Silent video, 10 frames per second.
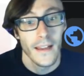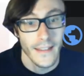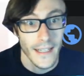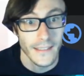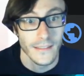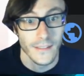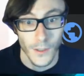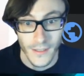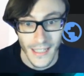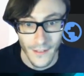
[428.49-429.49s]
Now,
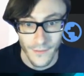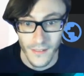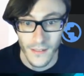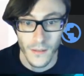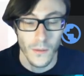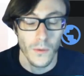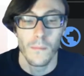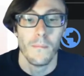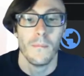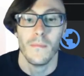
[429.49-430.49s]
dogs have
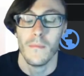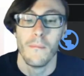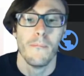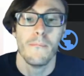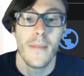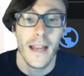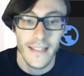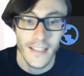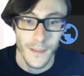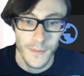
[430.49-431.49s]
many
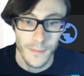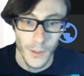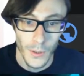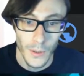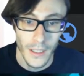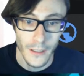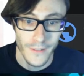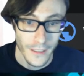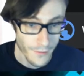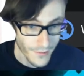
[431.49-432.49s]
times more
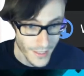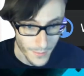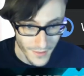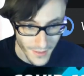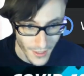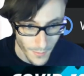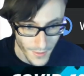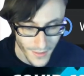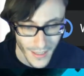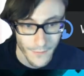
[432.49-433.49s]
olfactory receptors than
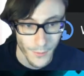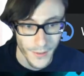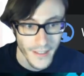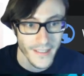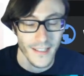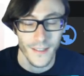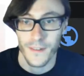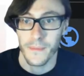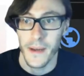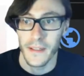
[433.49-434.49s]
humans, and therefore their sense of
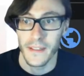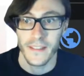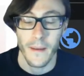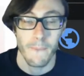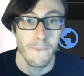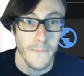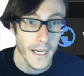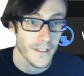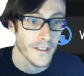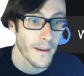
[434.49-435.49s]
smell is
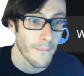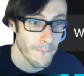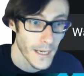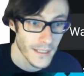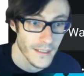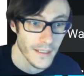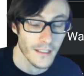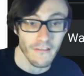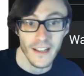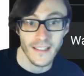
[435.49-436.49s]
much, much
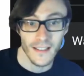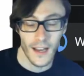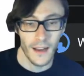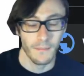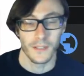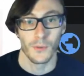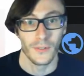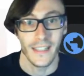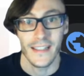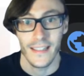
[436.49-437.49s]
greater, much more
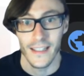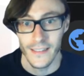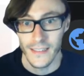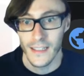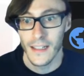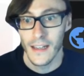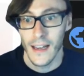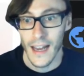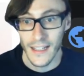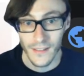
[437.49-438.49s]
detailed,
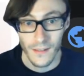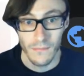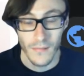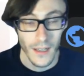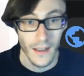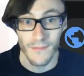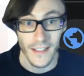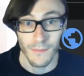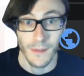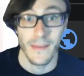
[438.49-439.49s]
and
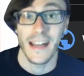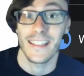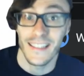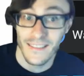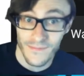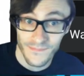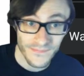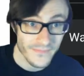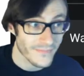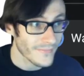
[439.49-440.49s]
effectively better,
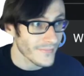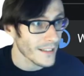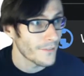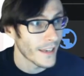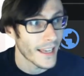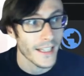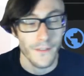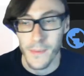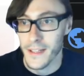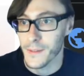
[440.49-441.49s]
for lack of
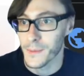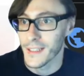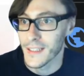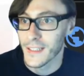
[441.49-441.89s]
a better word.